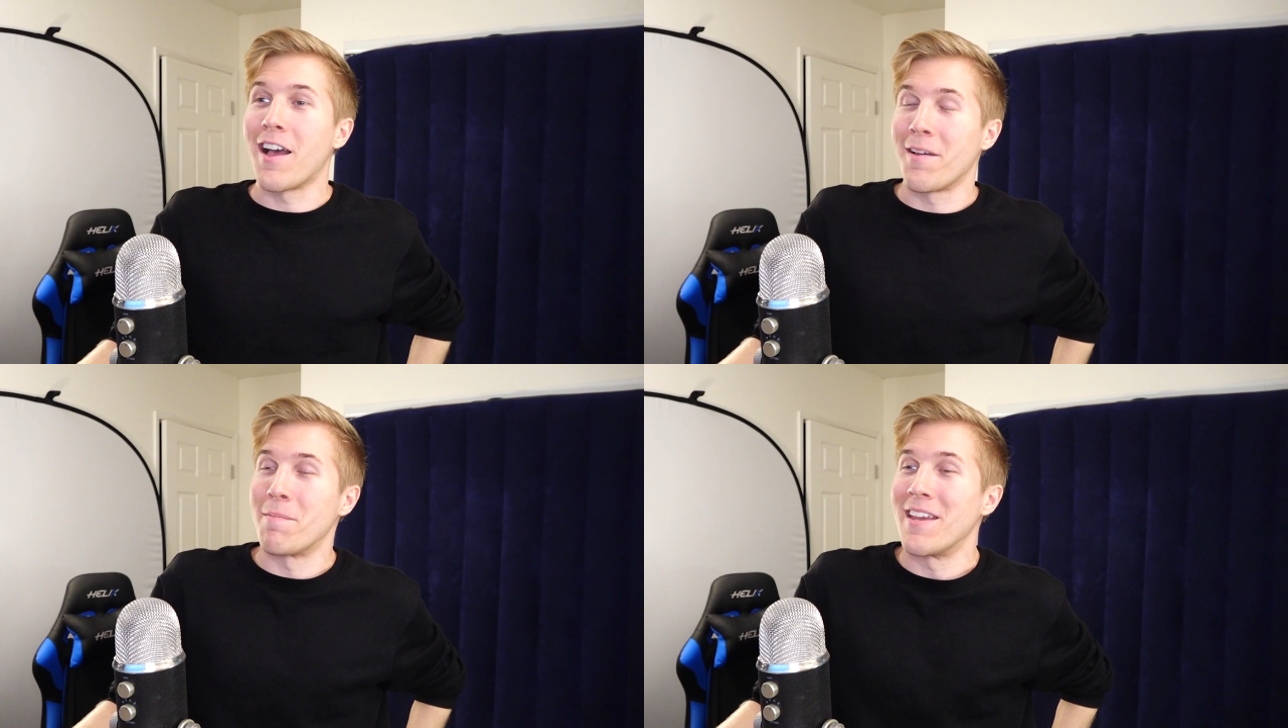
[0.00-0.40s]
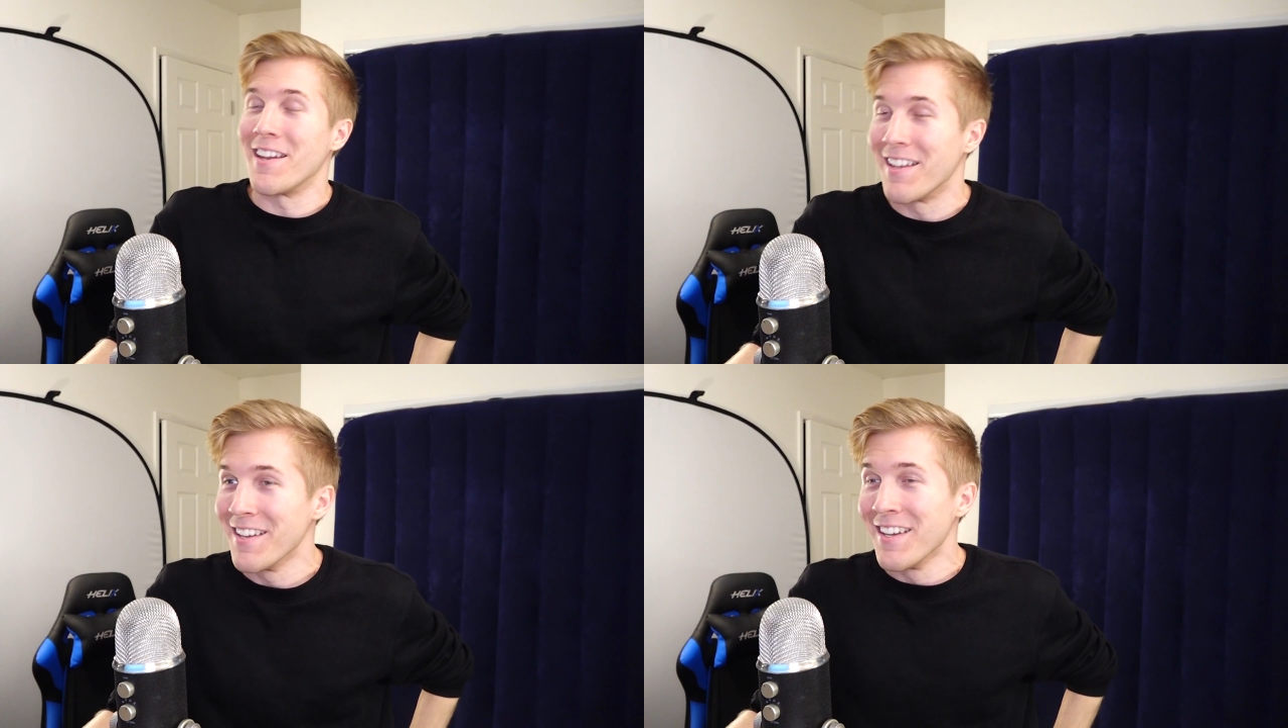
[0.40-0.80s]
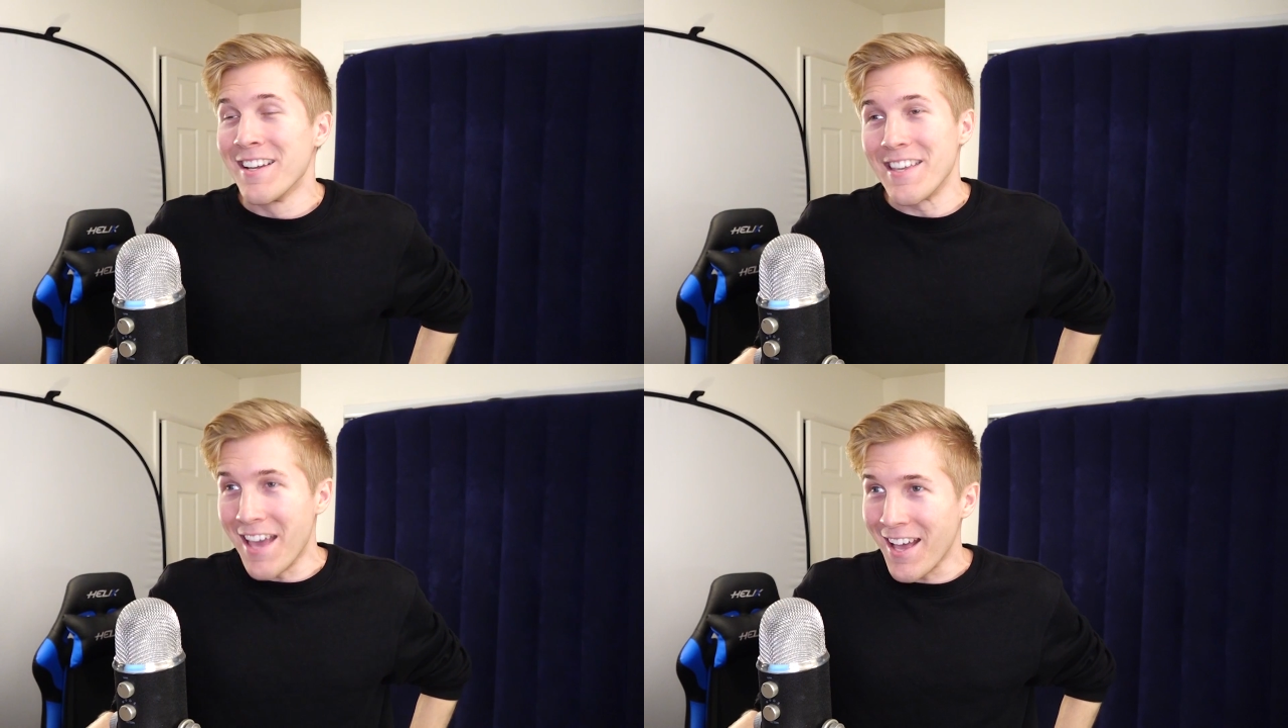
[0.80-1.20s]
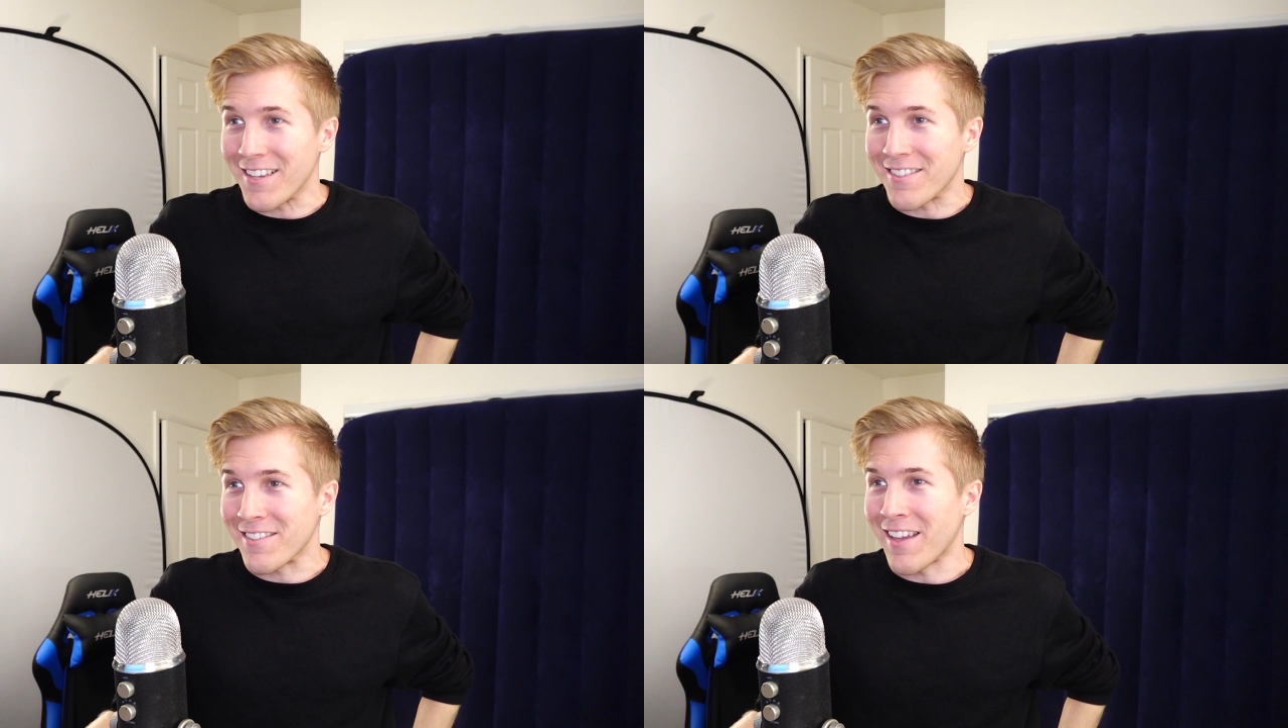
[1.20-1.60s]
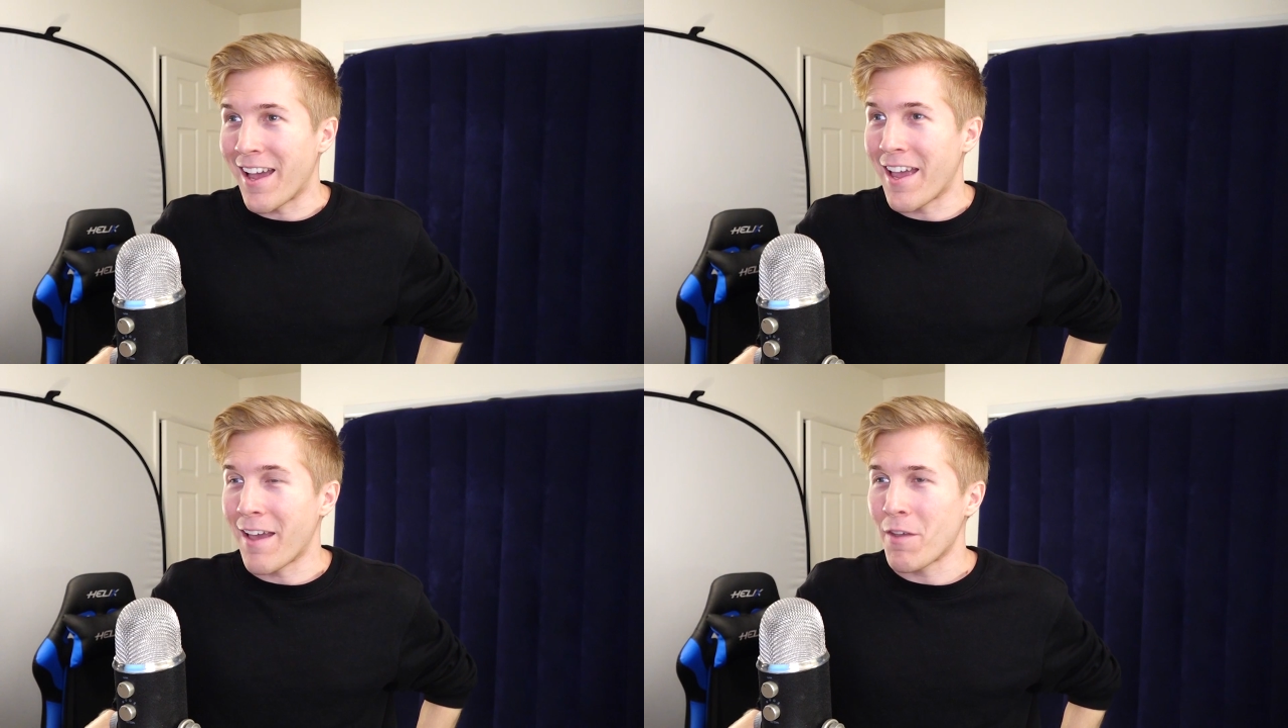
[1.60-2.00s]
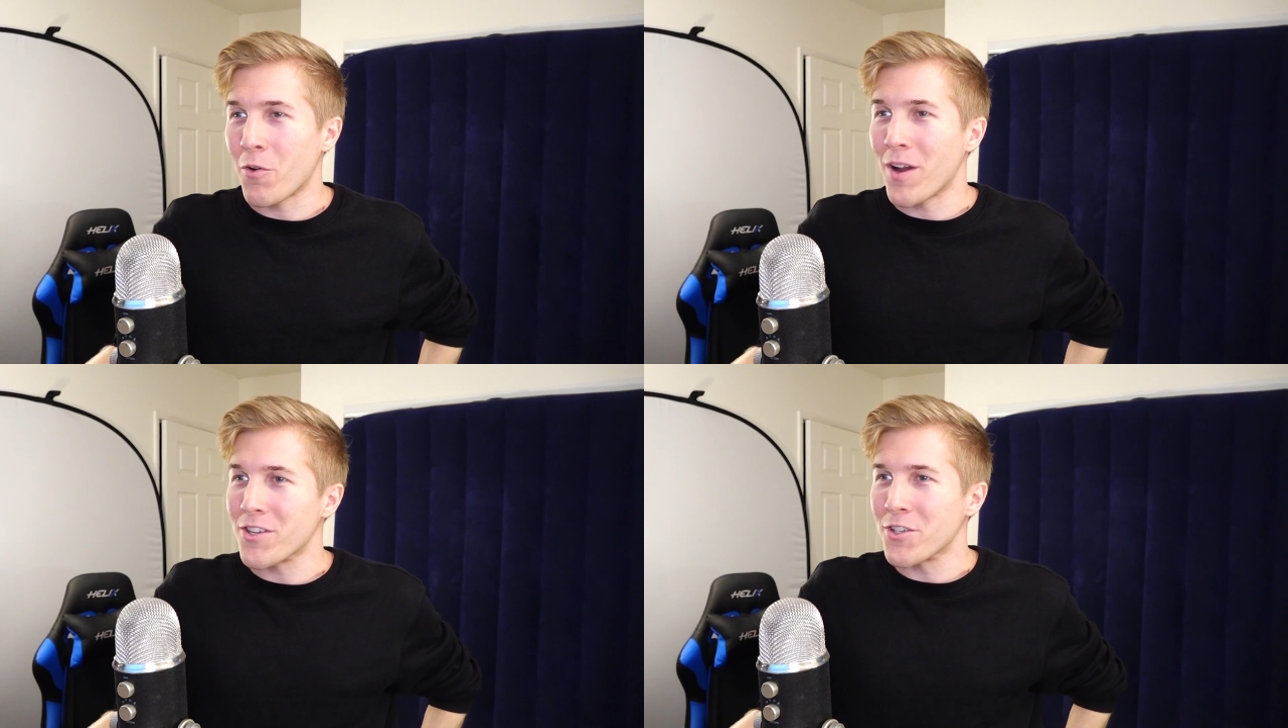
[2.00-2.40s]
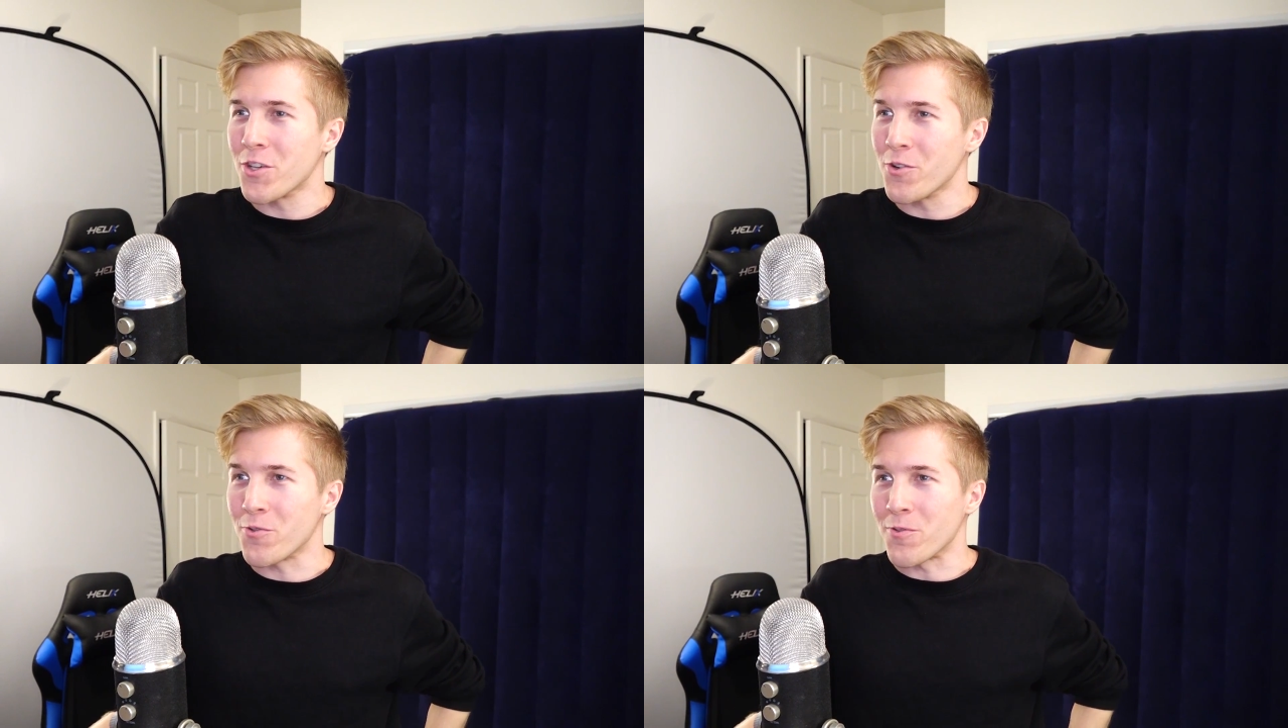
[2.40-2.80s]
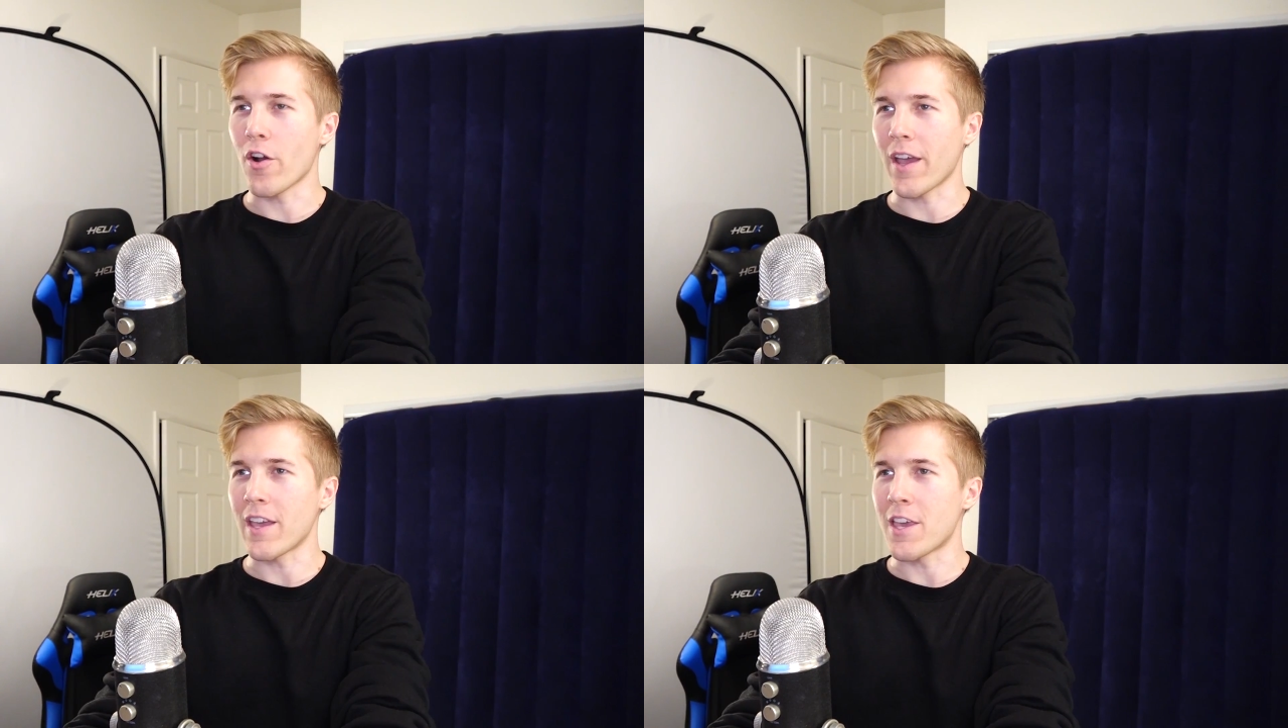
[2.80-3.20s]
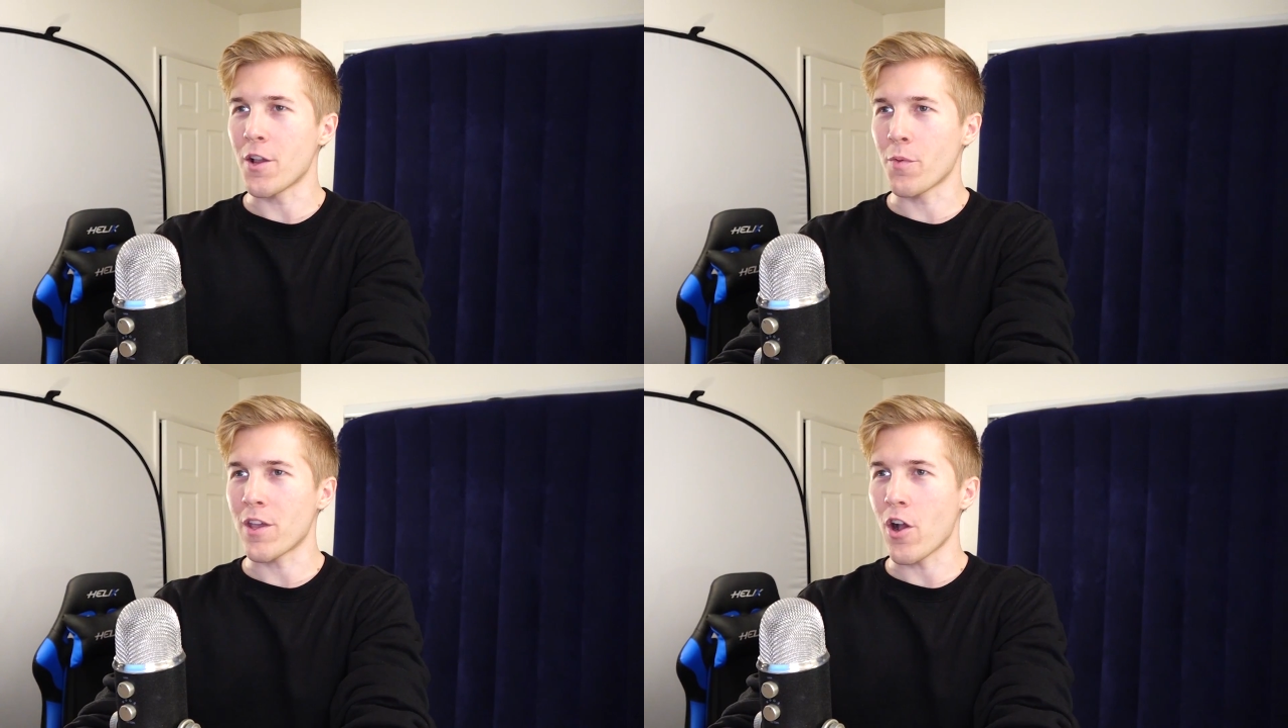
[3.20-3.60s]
I mean, yes, I have that question too. Okay, here we